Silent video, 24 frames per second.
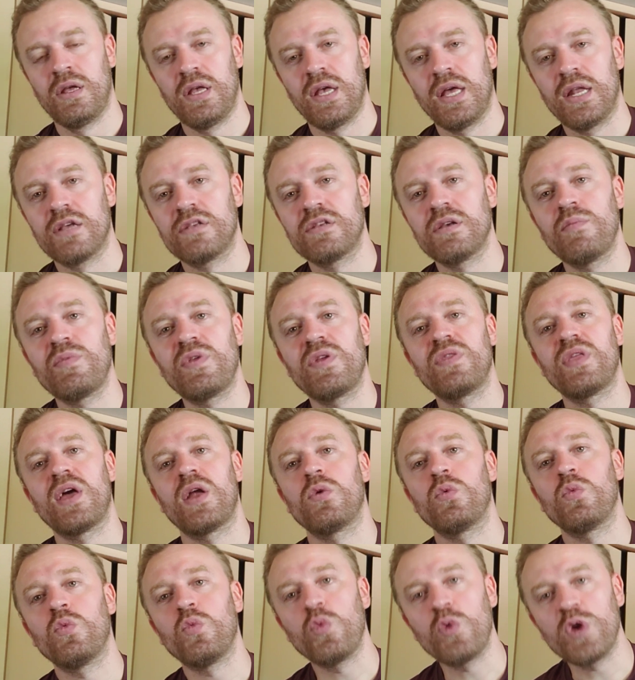It is something
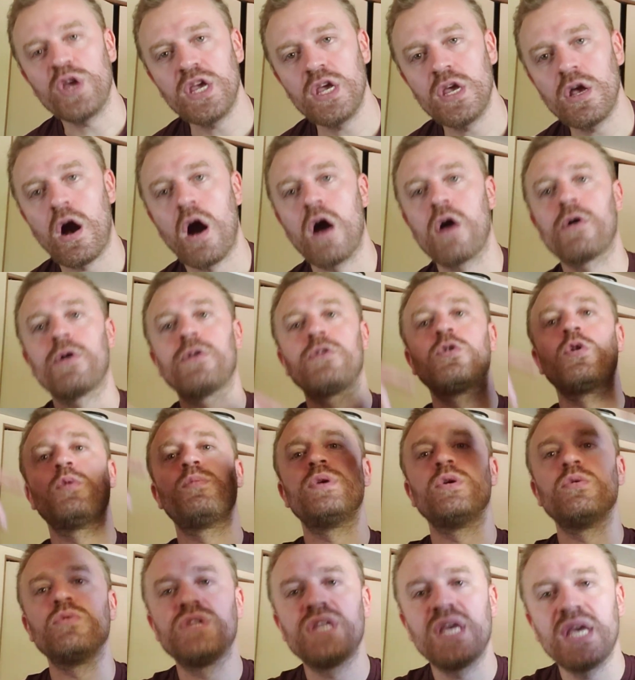that we are
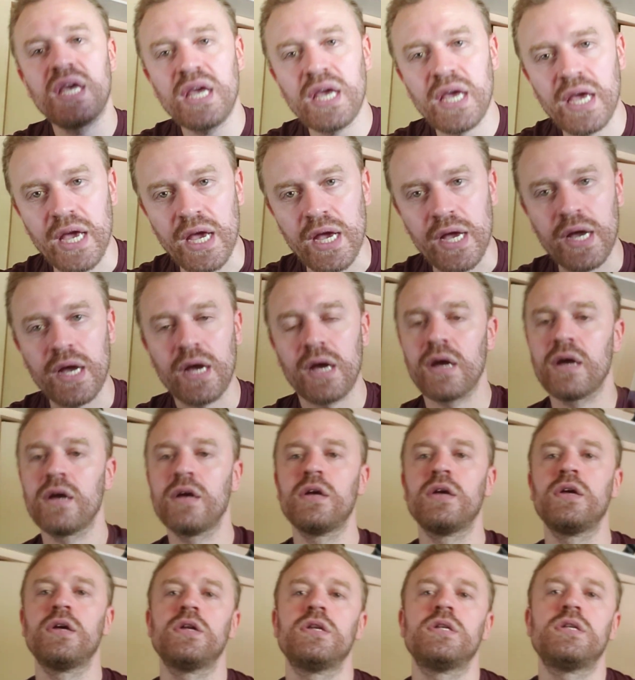attributing
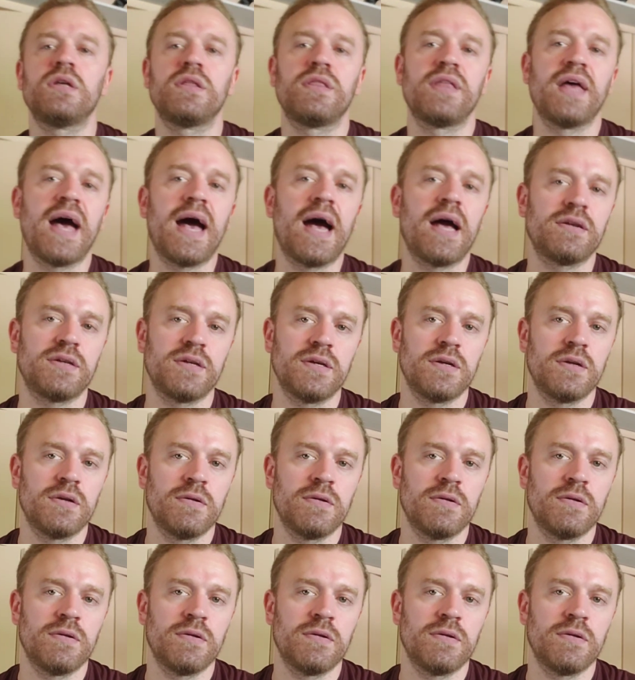to that.